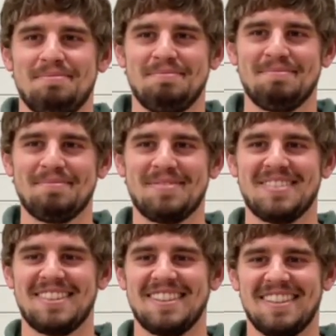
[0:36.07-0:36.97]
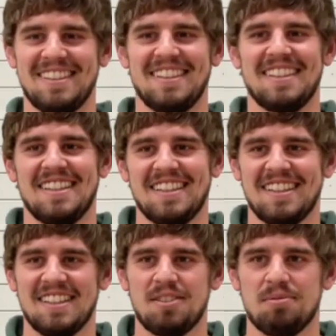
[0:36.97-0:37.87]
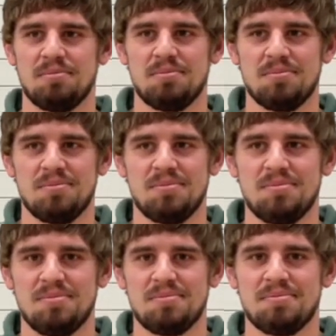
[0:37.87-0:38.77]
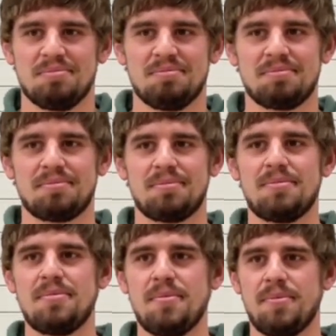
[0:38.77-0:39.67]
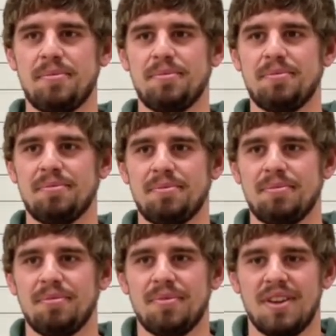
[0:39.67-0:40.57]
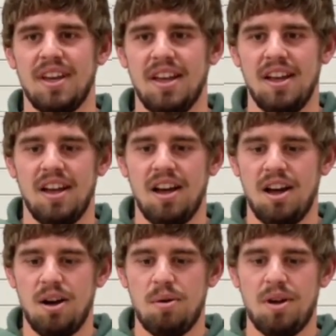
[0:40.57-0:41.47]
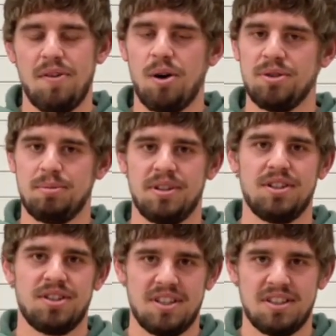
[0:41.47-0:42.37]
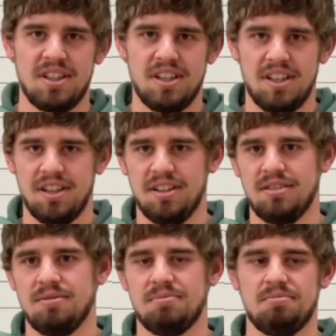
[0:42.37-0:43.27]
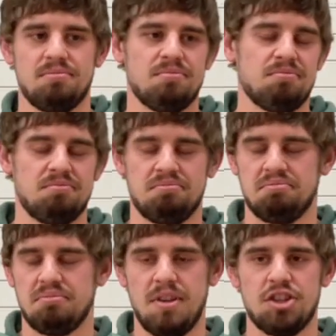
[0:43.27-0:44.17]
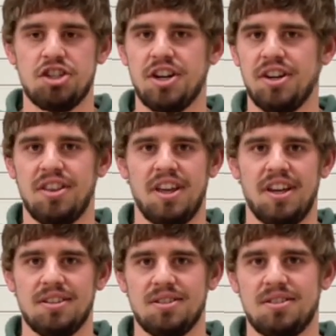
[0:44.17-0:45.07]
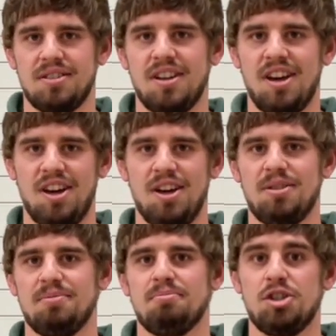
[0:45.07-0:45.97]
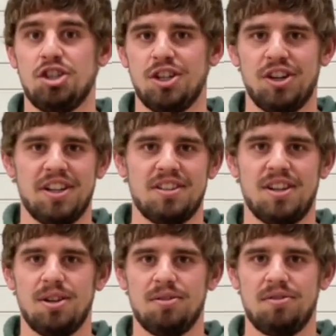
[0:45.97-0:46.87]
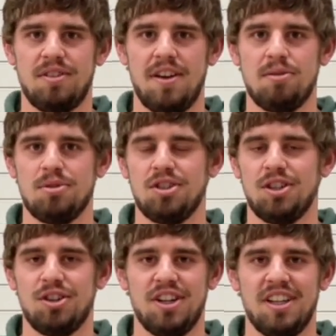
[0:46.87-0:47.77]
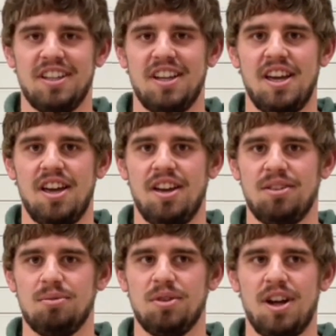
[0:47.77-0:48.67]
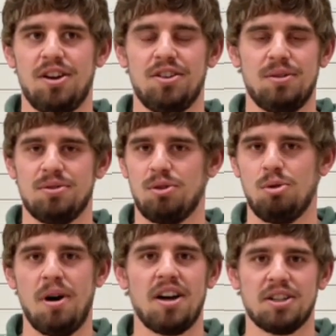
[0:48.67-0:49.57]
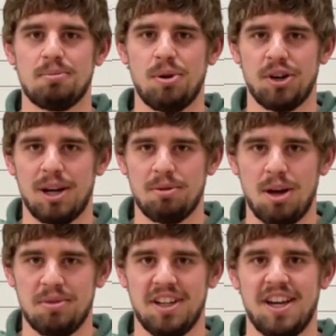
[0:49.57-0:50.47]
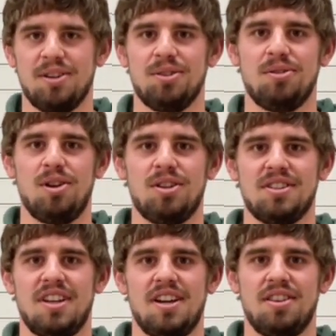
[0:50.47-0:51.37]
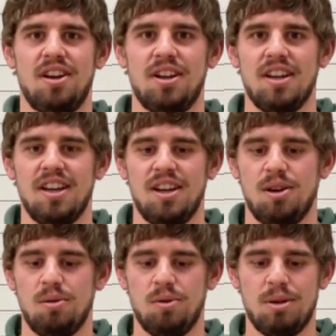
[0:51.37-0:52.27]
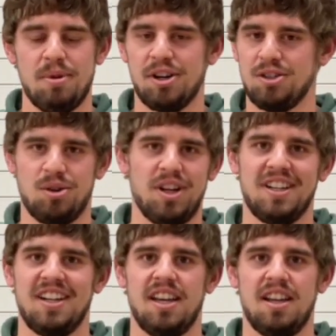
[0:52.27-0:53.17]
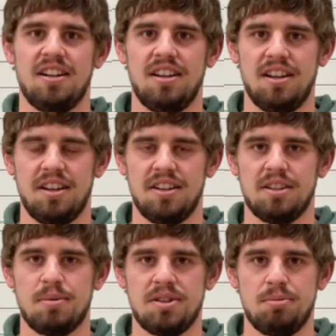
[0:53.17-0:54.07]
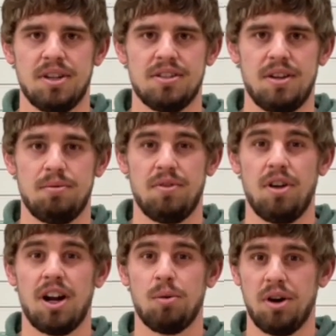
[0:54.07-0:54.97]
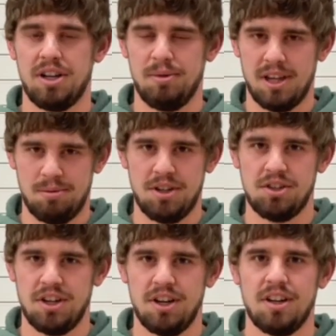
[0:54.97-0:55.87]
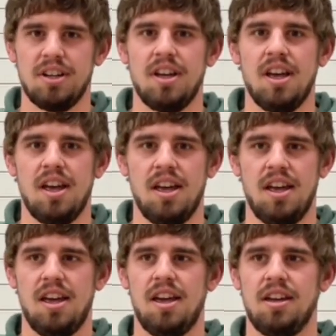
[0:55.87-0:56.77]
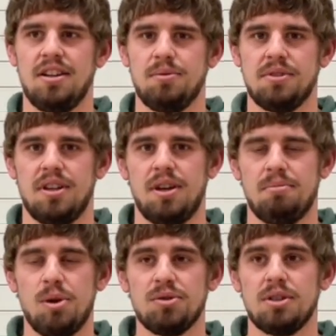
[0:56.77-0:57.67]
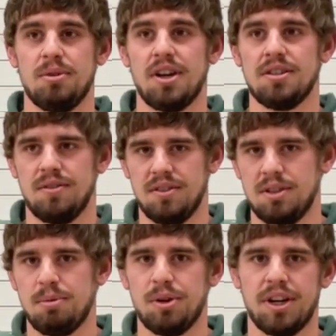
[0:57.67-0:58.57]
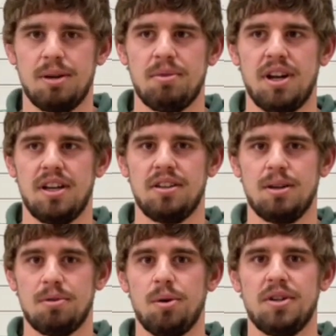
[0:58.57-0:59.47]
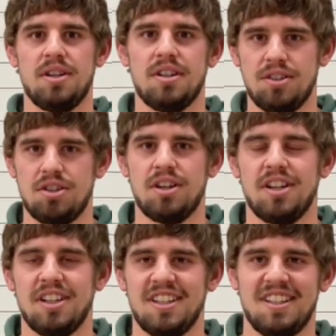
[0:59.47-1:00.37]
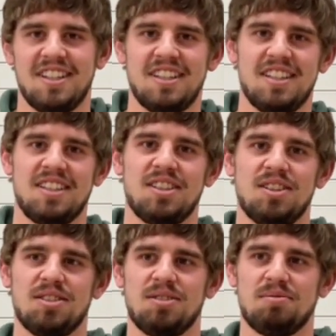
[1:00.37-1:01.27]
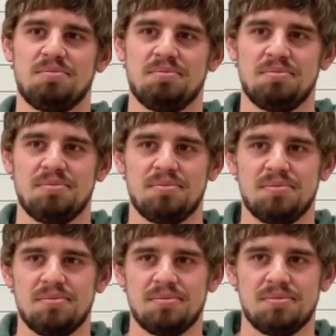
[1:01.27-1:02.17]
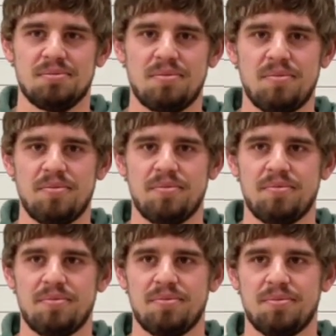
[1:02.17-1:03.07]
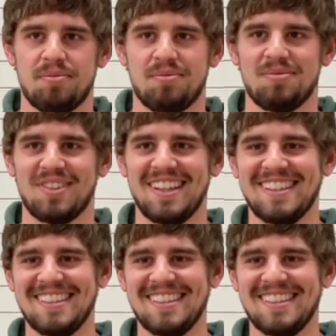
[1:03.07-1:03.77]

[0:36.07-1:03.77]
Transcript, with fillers: Awesome. So what made you want to join the team, especially in that first year? Well, I've always been interested in engineering things, uh, machinery itself, heavy machinery, and when I heard there was a robotics program in Kettle Falls, I thought, well, I better join, and uh, especially because I thought I wanted to become an engineer, and it was uh, mostly because of this program that I ended up going into engineering. That's awesome. So what are you doing today?